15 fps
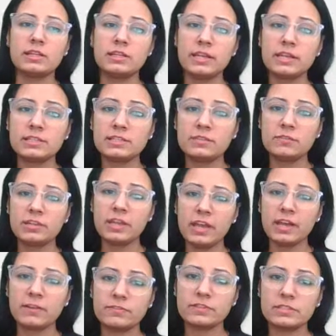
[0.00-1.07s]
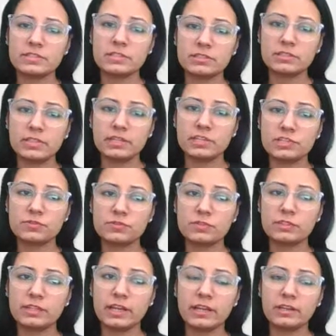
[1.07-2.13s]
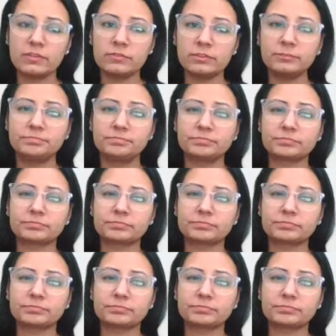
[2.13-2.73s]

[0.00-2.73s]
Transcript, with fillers: Next we have is the H1N1.